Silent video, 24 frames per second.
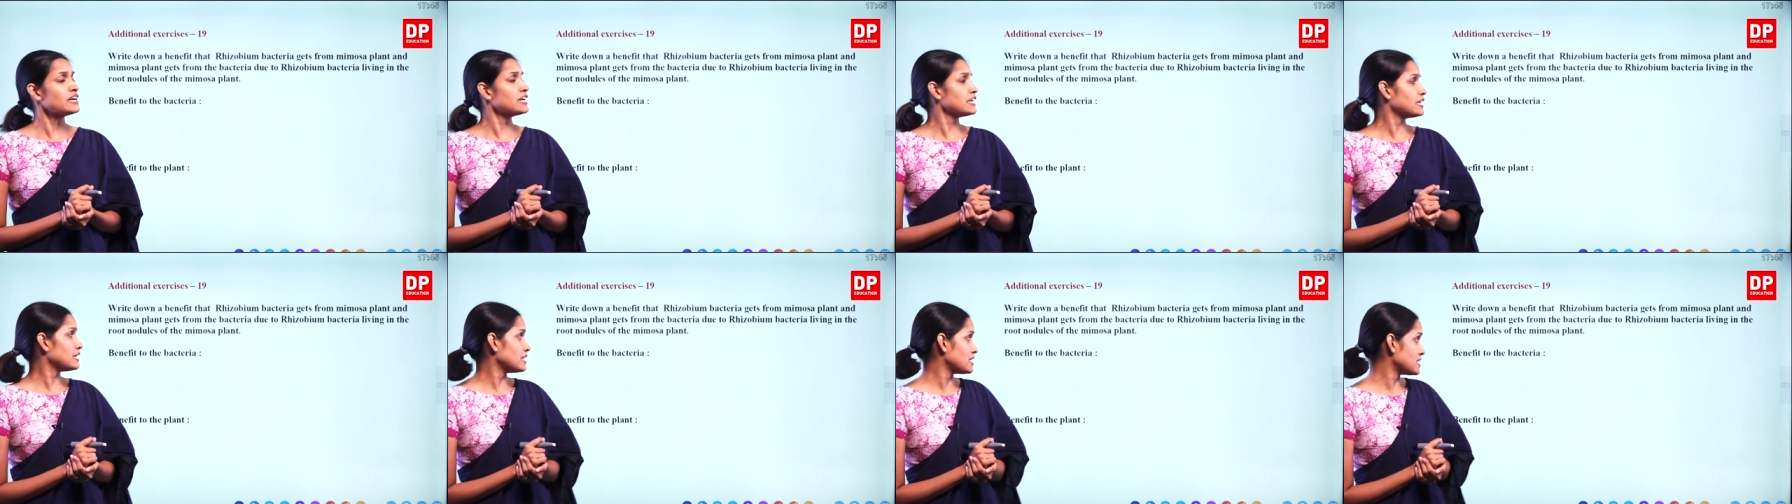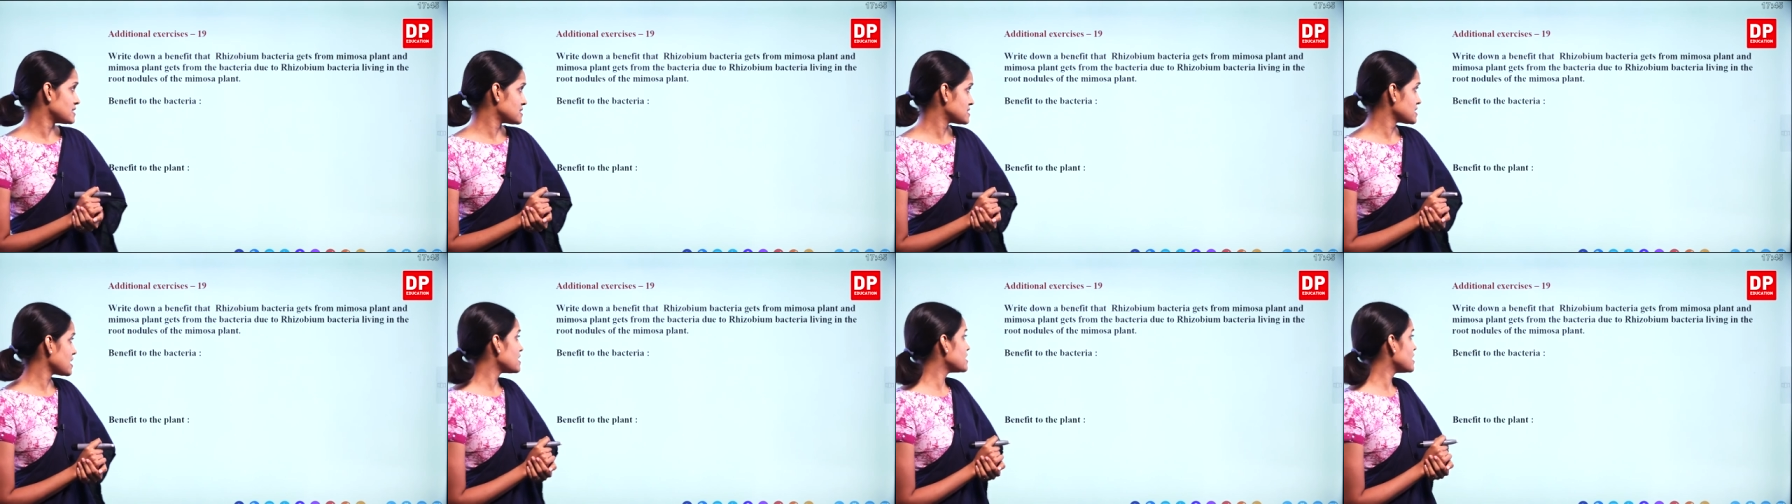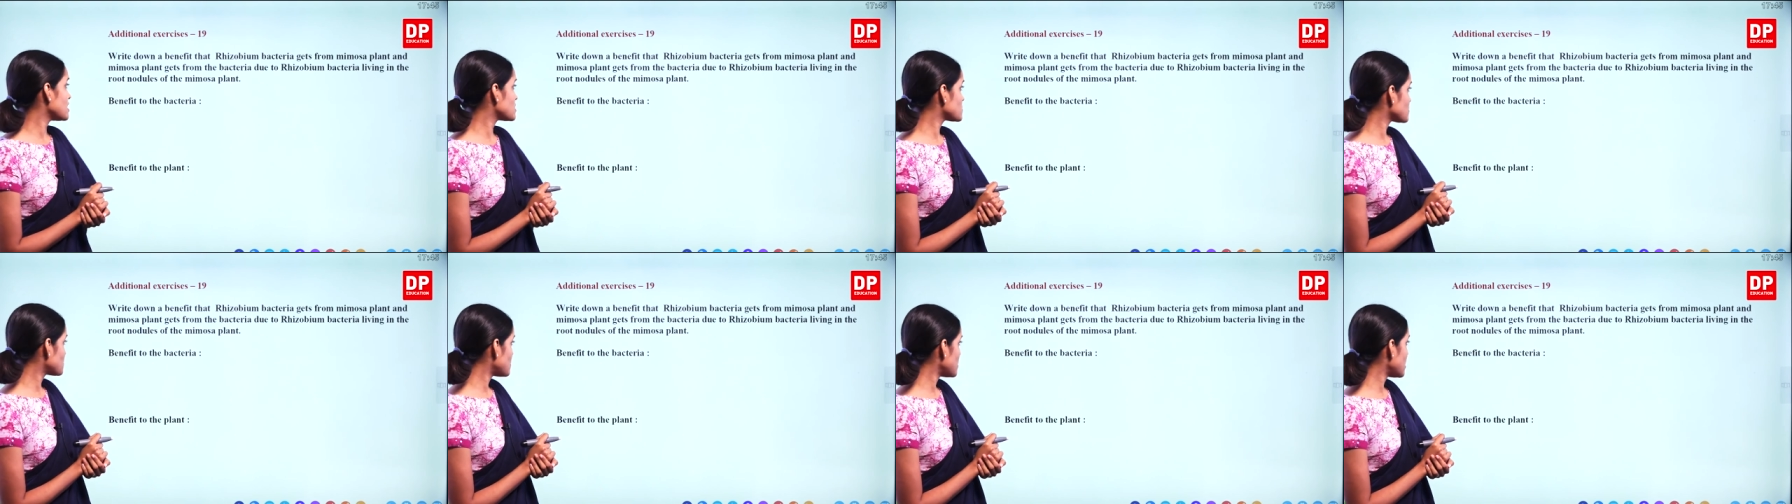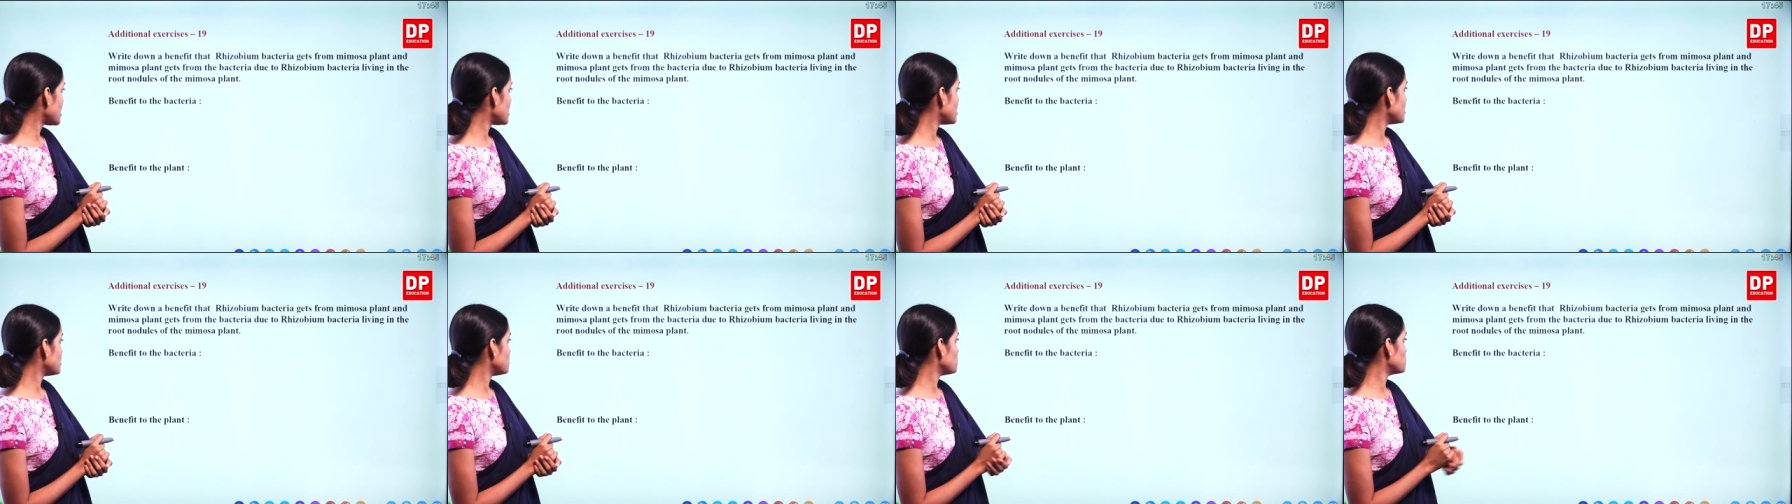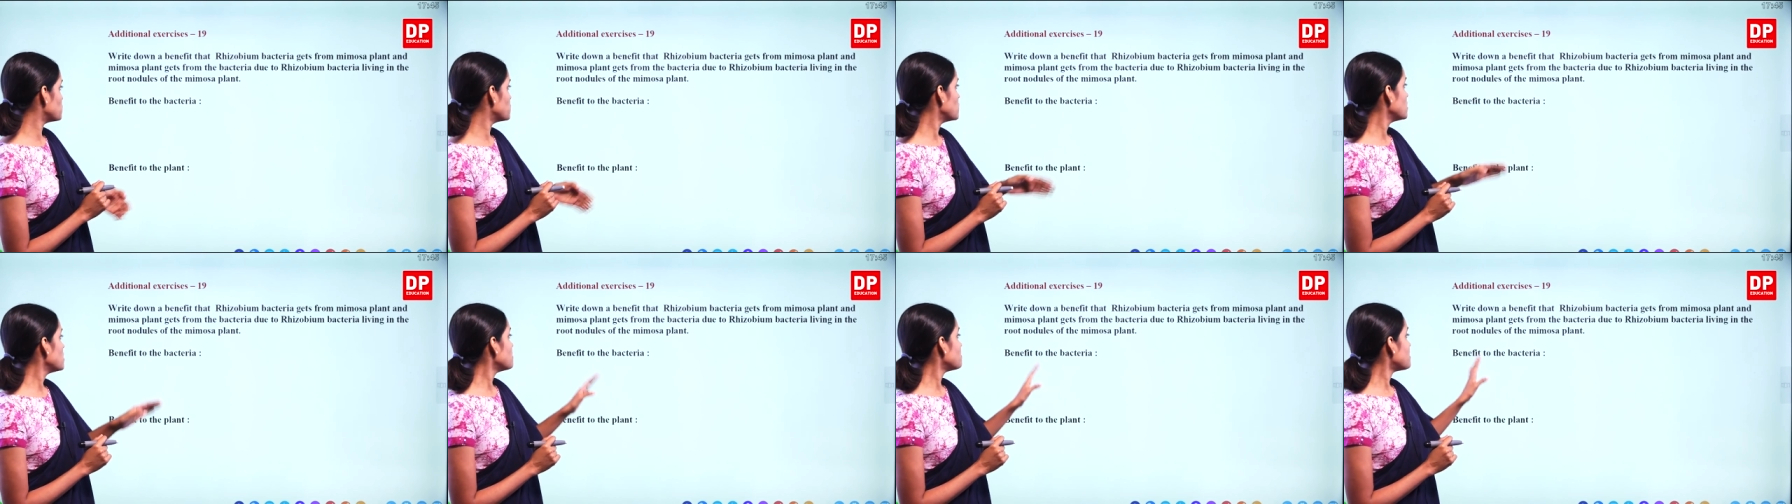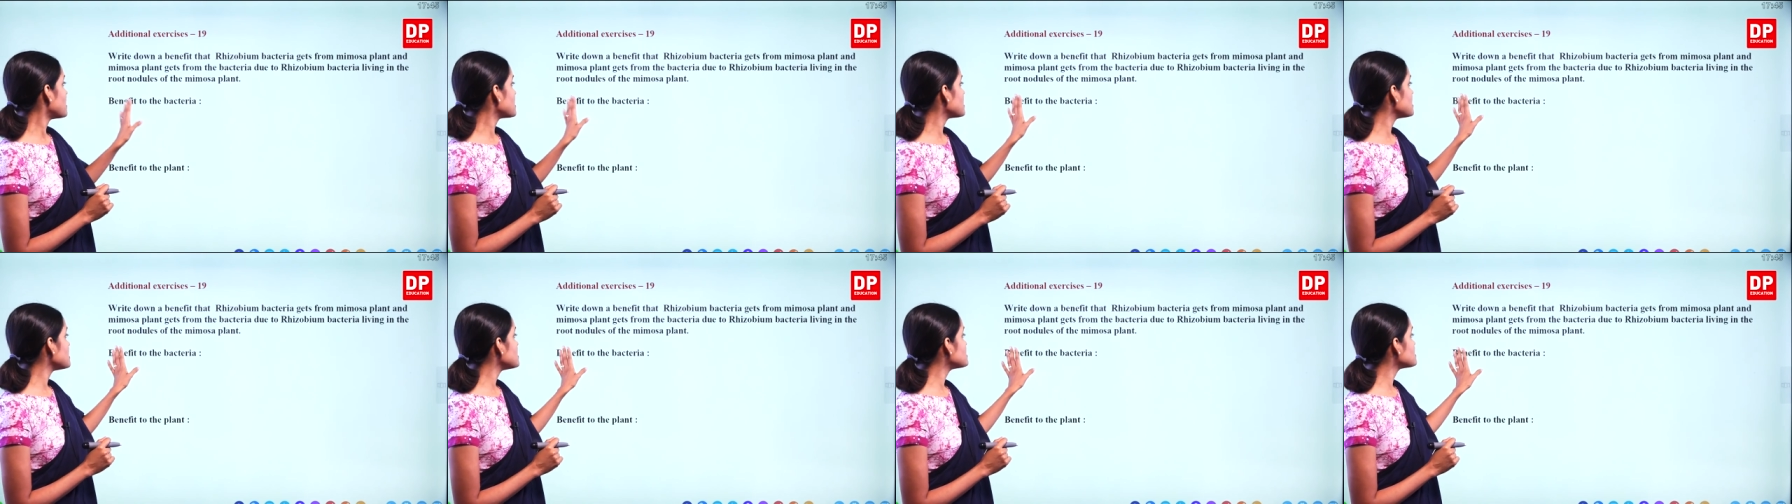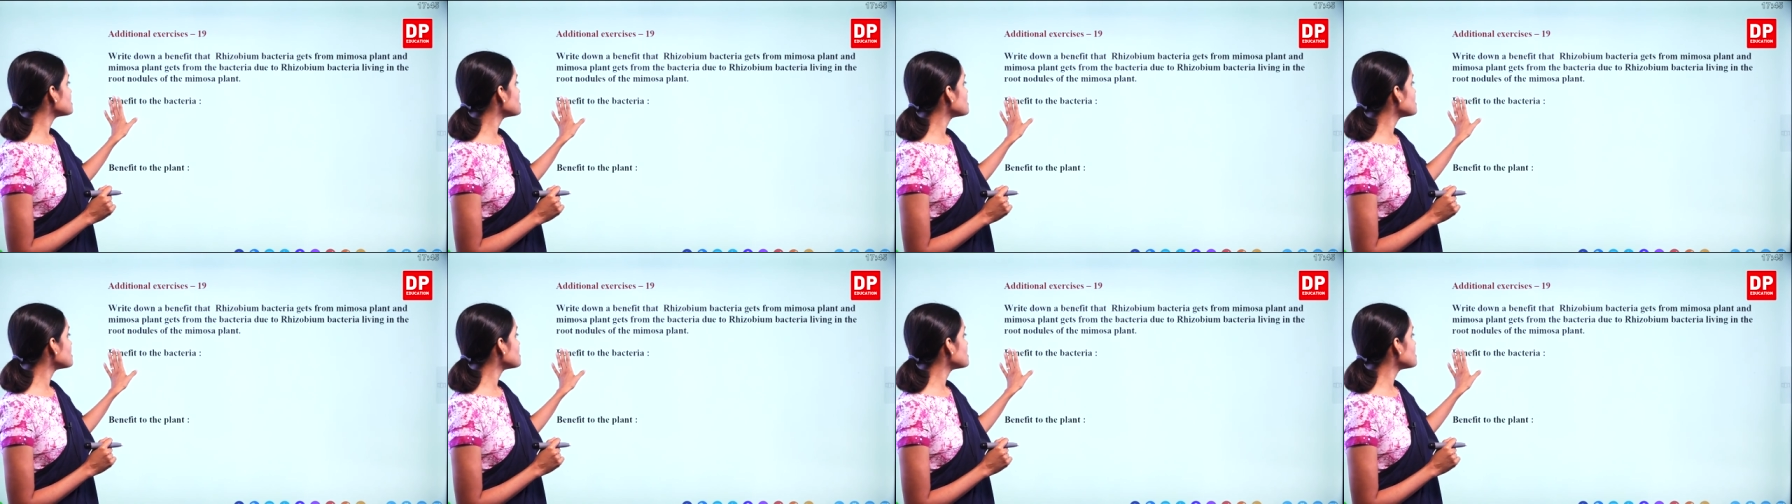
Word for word: Yes, I explained you. What is